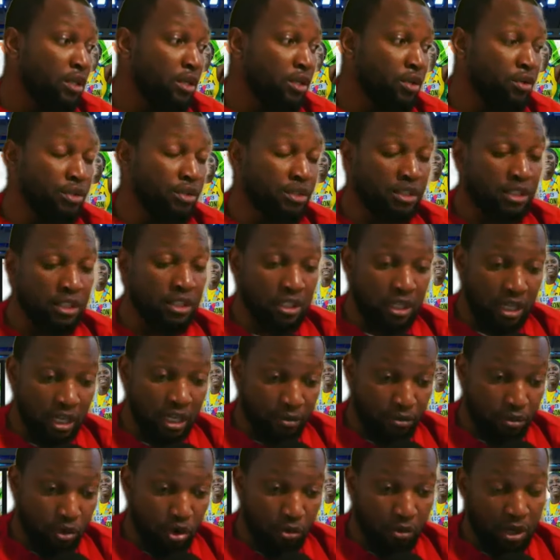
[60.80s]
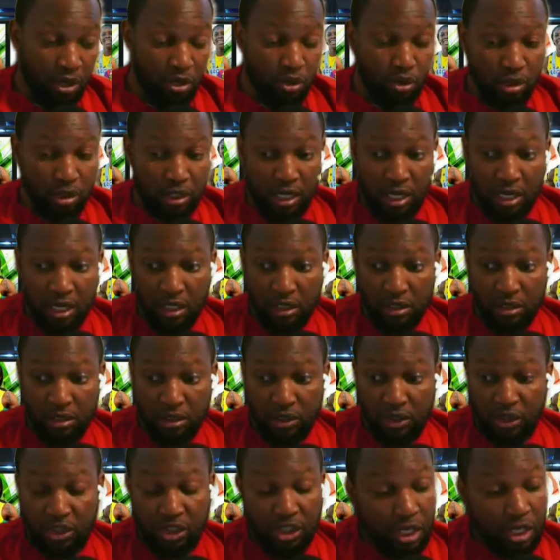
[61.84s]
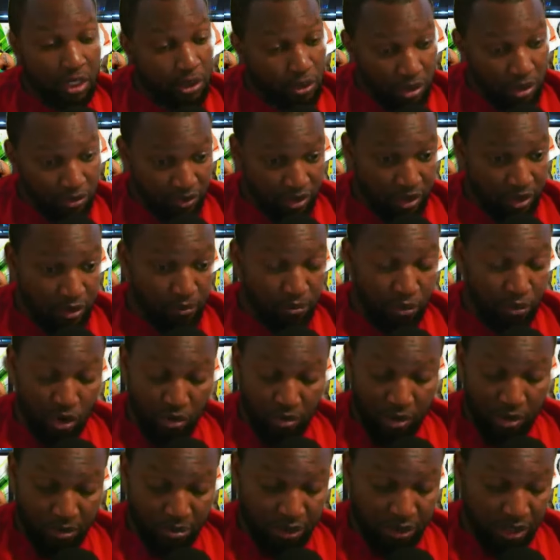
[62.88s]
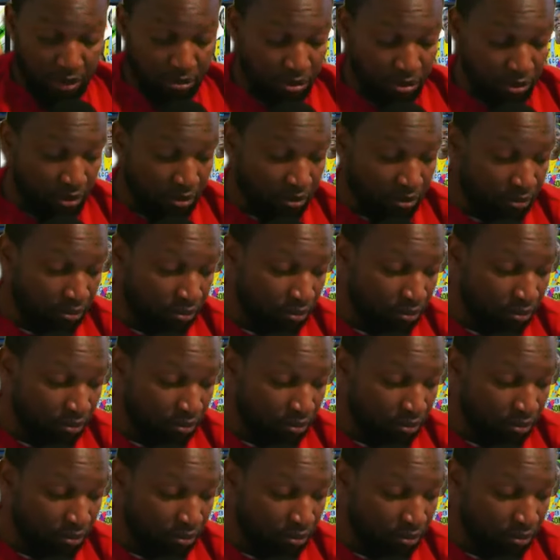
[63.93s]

Christine Mboma look like the shadow of Mboma, people.